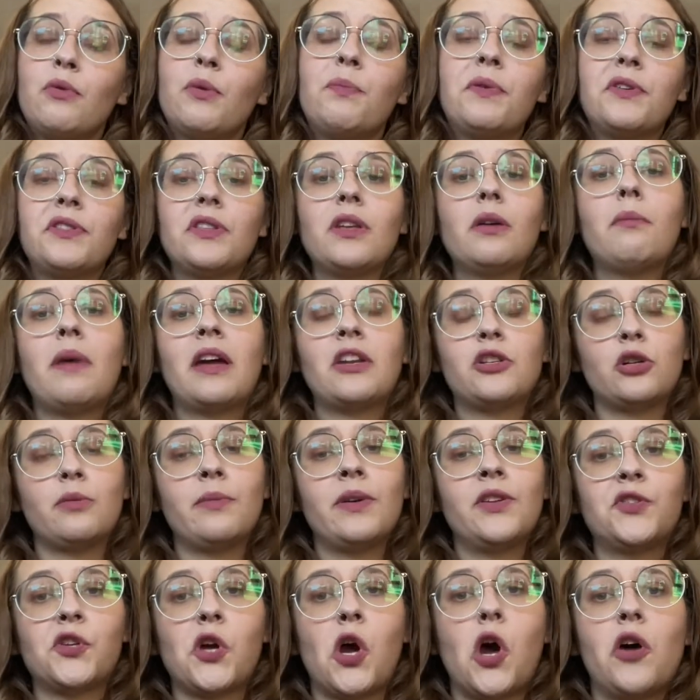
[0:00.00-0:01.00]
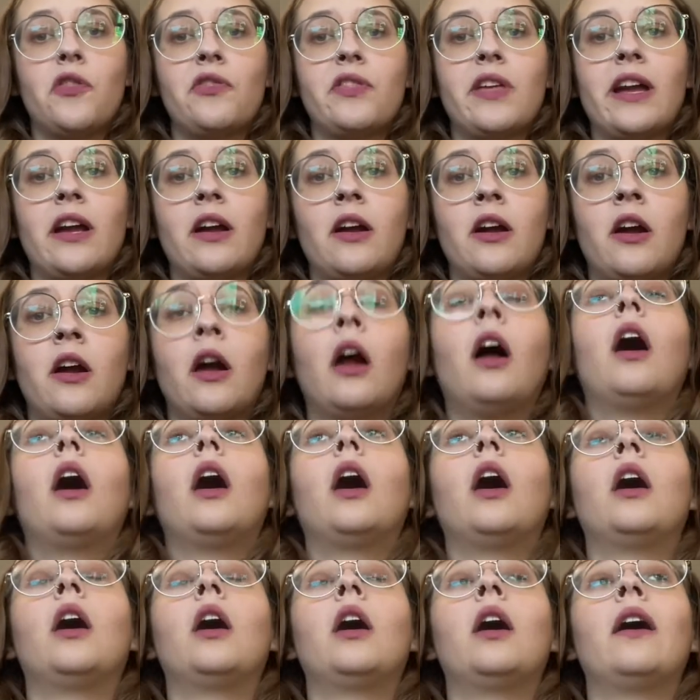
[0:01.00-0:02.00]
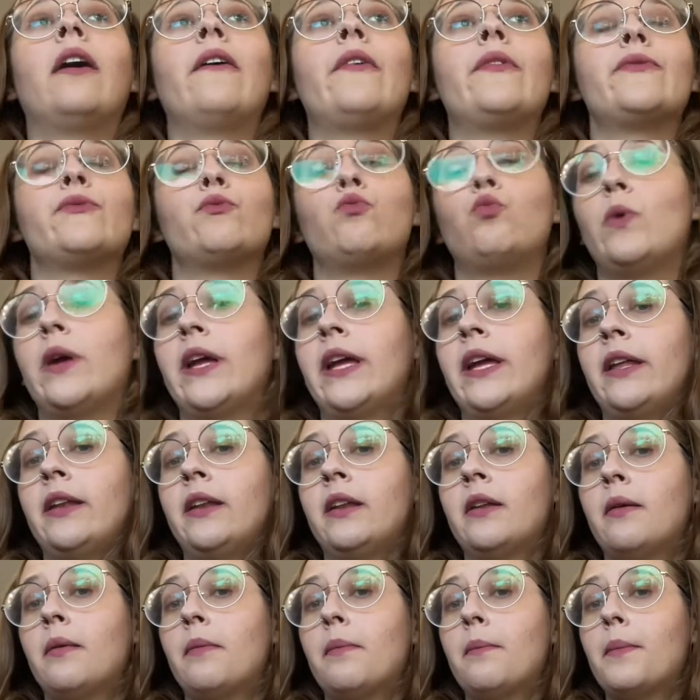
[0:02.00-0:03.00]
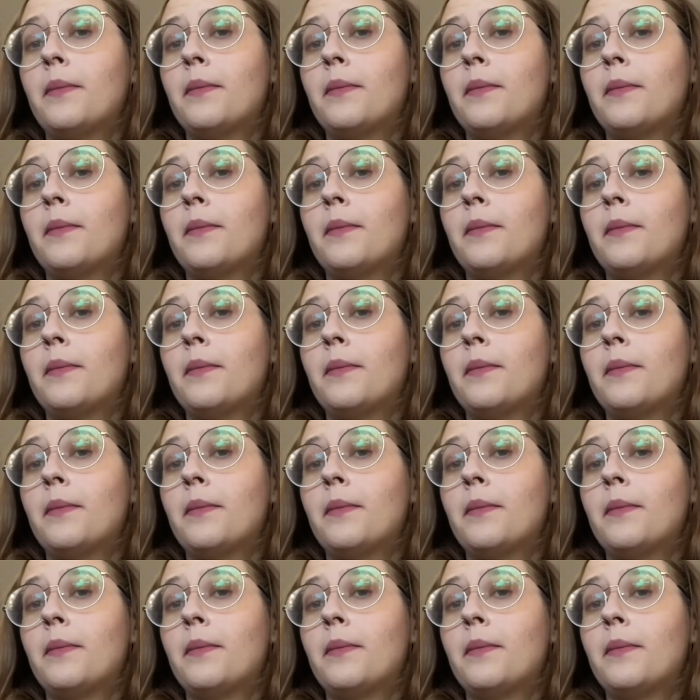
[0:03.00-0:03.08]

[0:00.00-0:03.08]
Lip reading: put the measurements on there when